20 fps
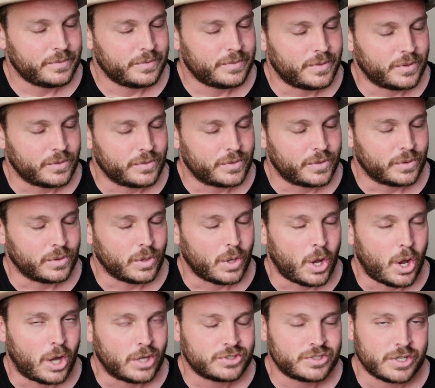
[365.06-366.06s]
the
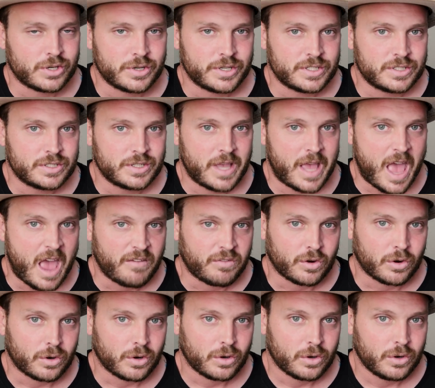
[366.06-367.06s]
law serious
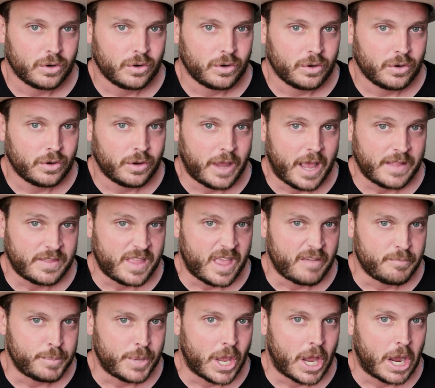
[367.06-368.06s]
ever at the
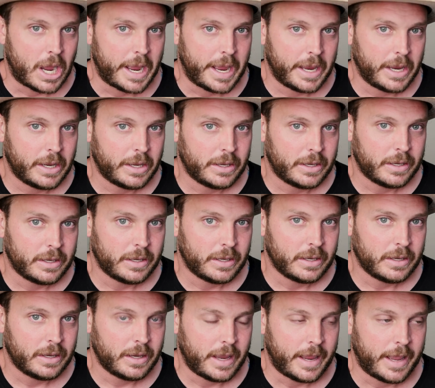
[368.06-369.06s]
FBI.
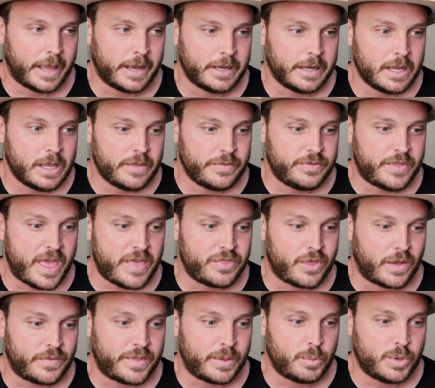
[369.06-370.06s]
And they
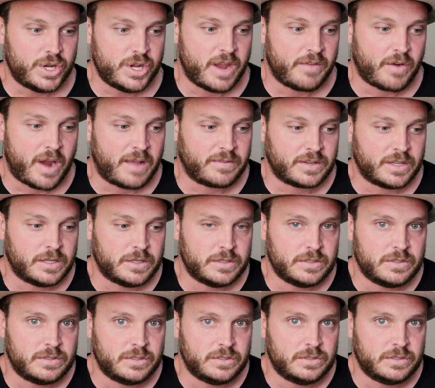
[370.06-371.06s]
thought they would never have to
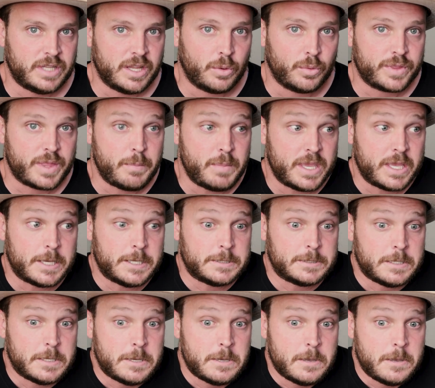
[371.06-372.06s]
deal with it
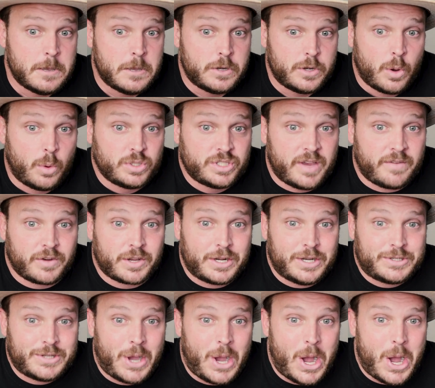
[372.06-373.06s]
because no one's ever gonna
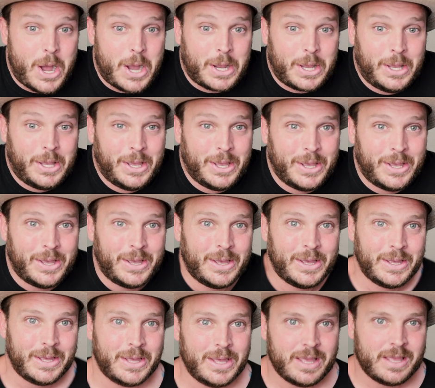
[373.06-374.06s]
talk.
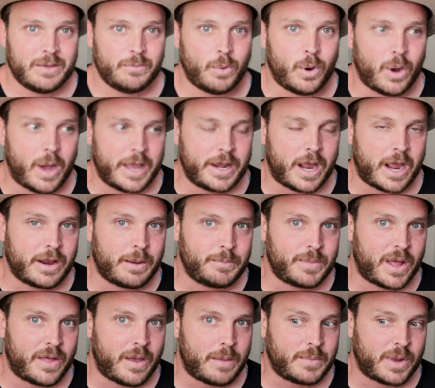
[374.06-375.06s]
Well, I'm
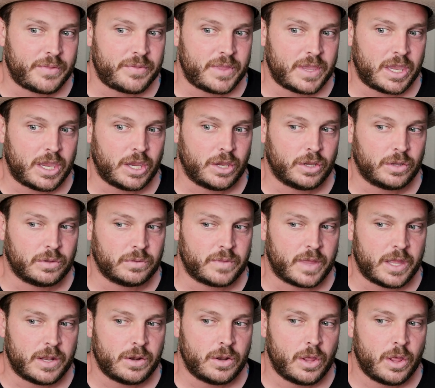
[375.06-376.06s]
not thinking
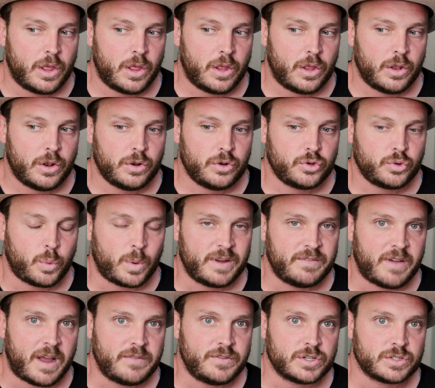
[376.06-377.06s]
that
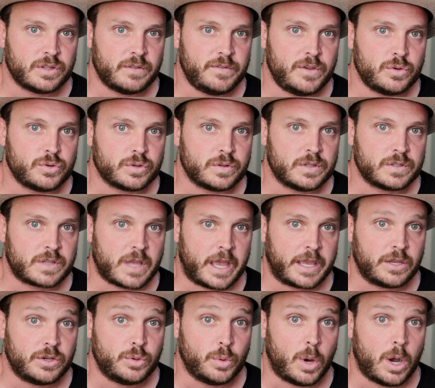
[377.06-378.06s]
25 years in the future, this guy
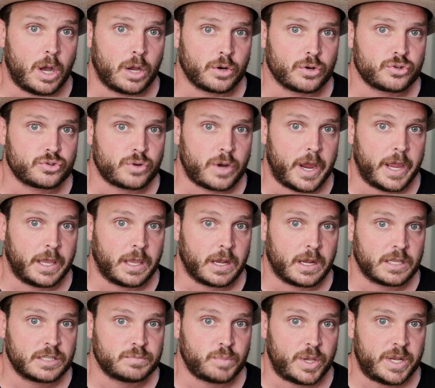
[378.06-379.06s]
could do a hunger strike and
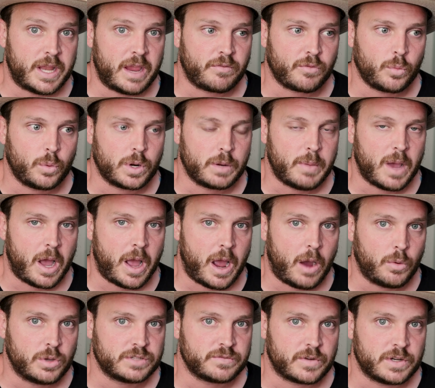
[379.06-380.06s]
explain to everyone about
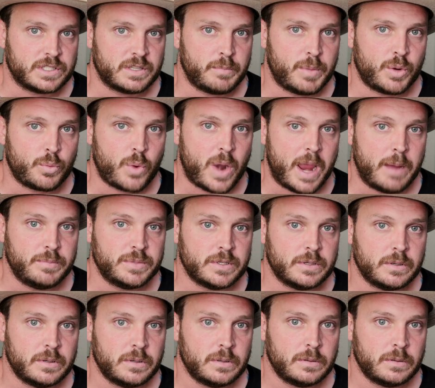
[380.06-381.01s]
how his friends have been raped